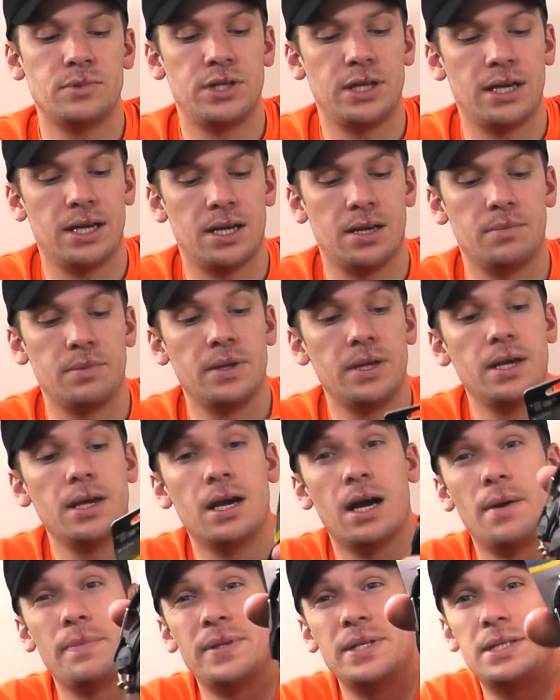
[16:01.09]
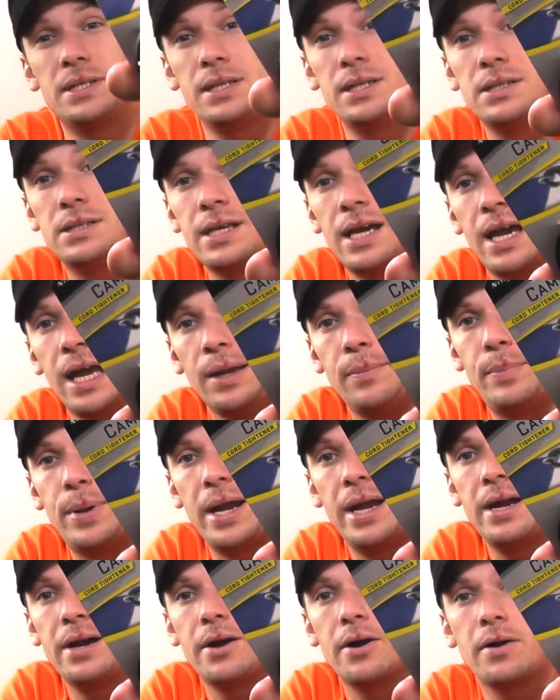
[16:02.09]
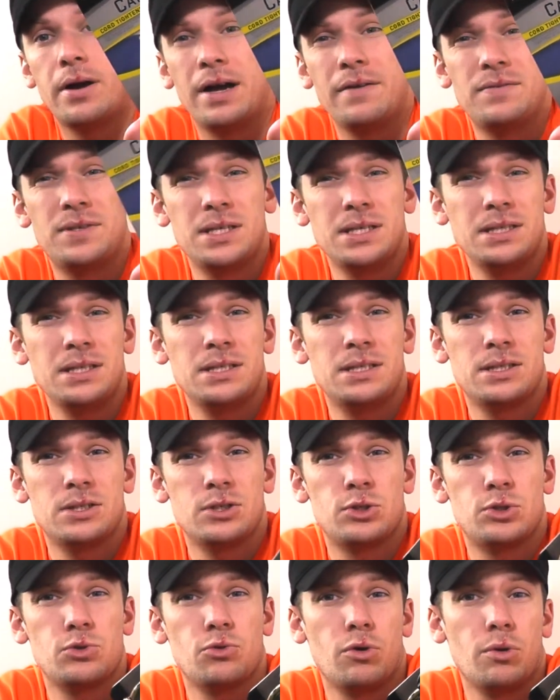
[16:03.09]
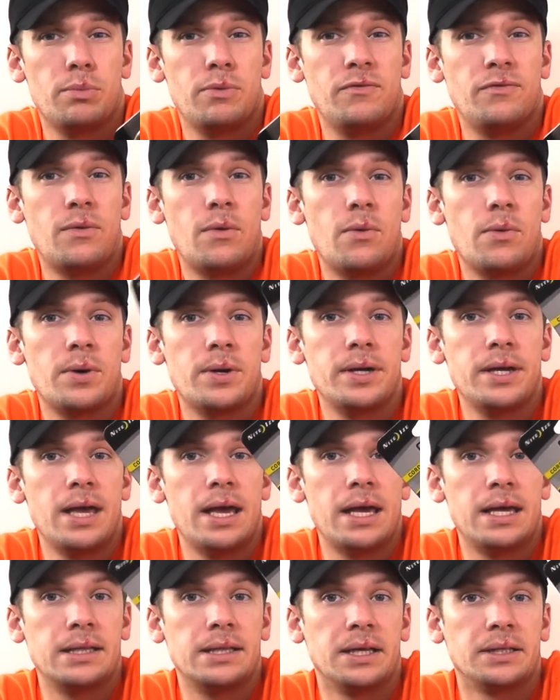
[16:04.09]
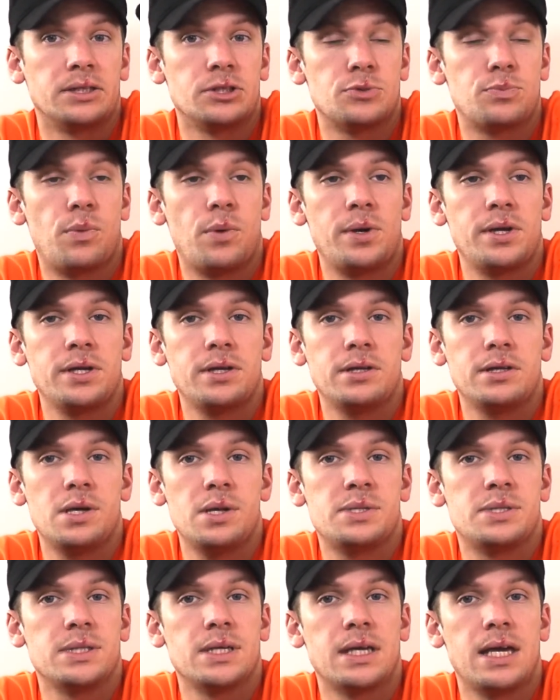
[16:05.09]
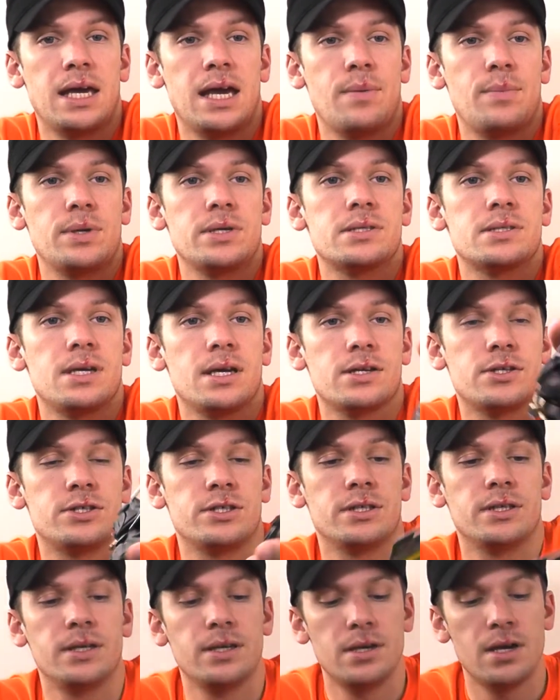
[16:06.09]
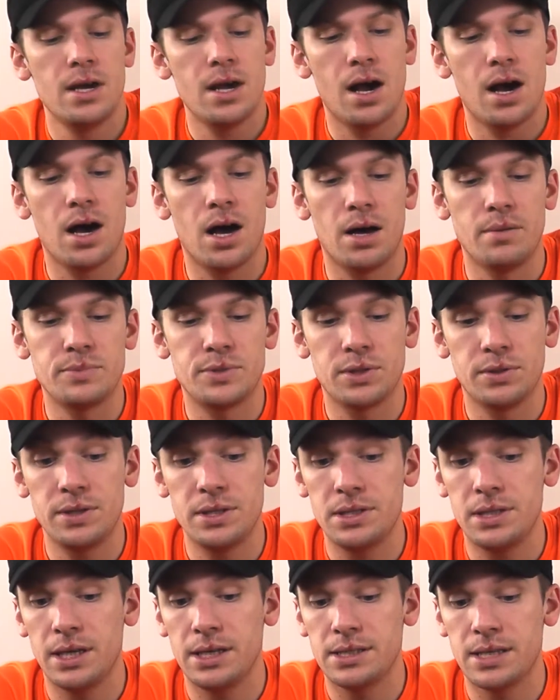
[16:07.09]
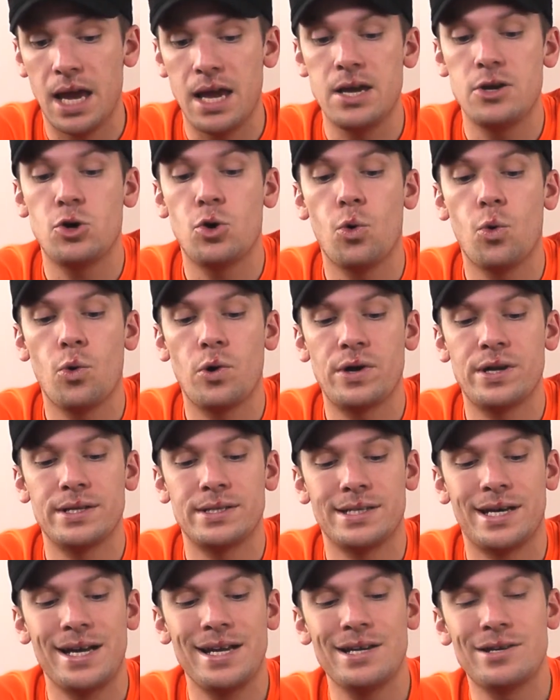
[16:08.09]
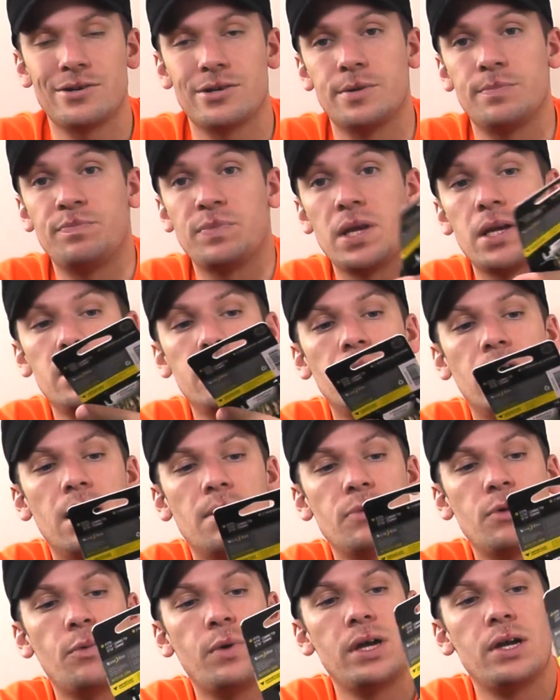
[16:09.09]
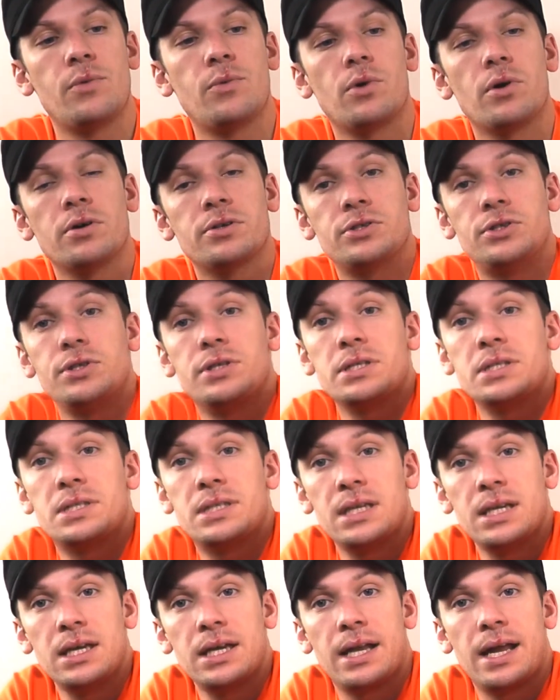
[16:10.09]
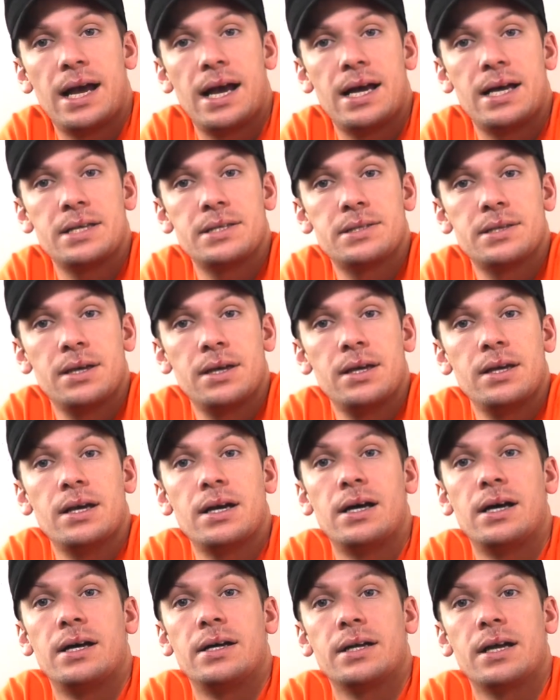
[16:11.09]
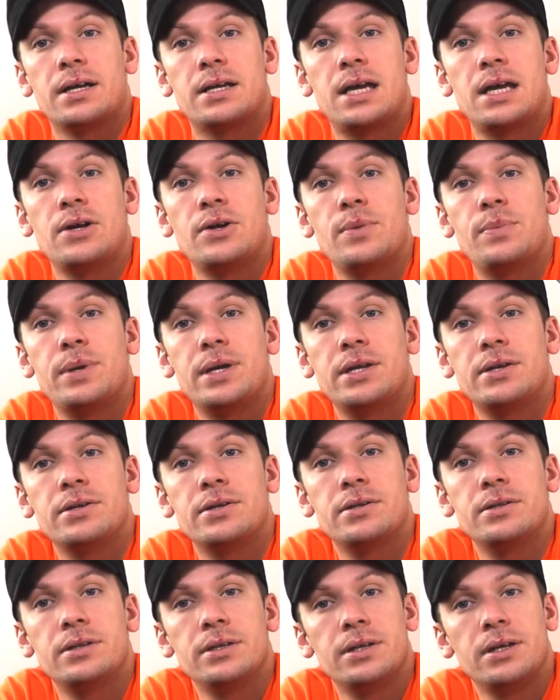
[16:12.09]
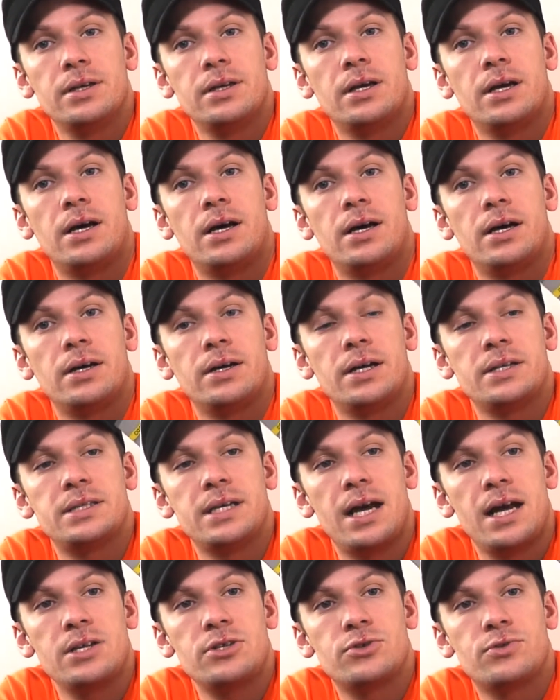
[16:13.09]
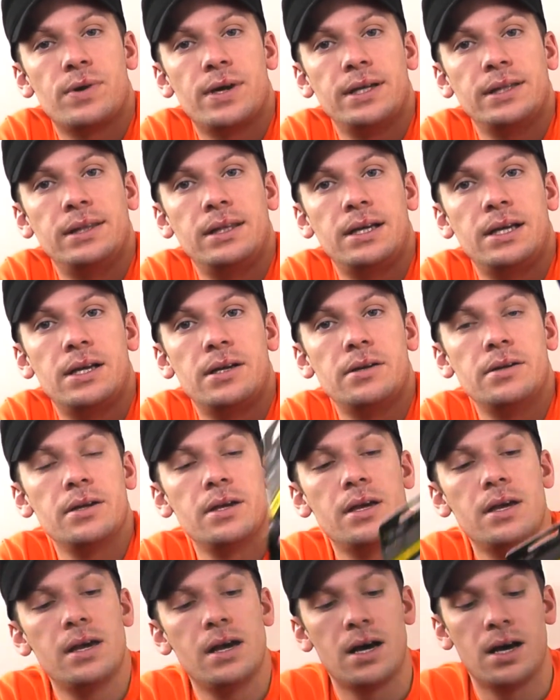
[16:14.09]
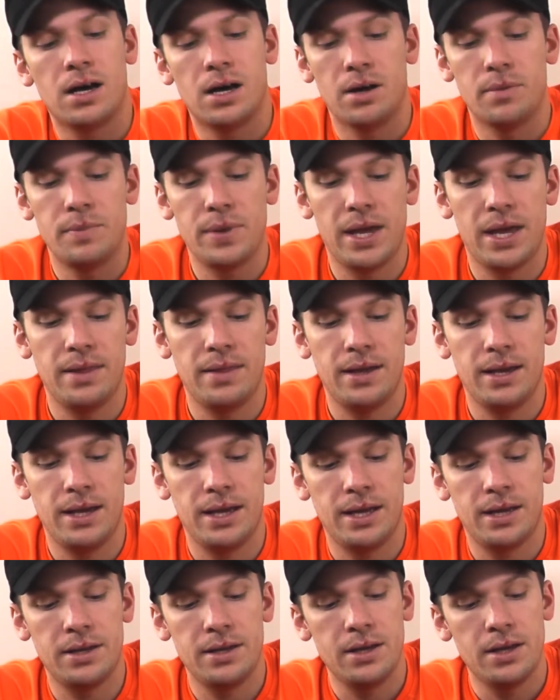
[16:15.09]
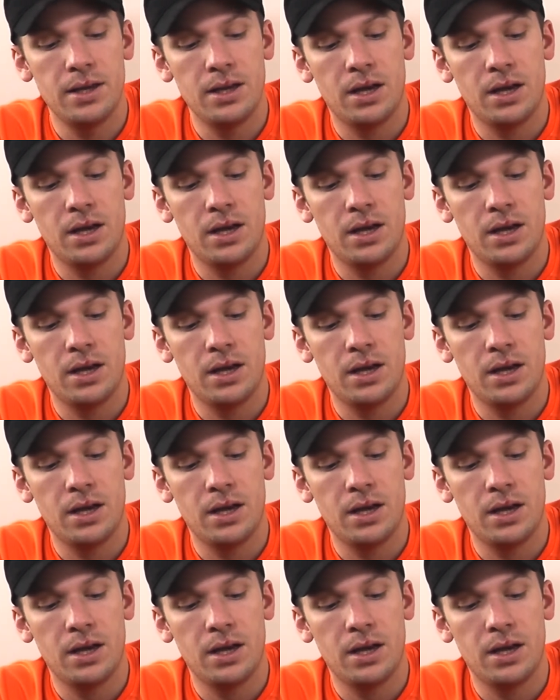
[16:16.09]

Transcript: Jam. This is a pair. I've seen these in the store before, in like the sporting goods and the camping section. So this is a cord tightener. The way it works, you can see it has a carabiner attached right there. And then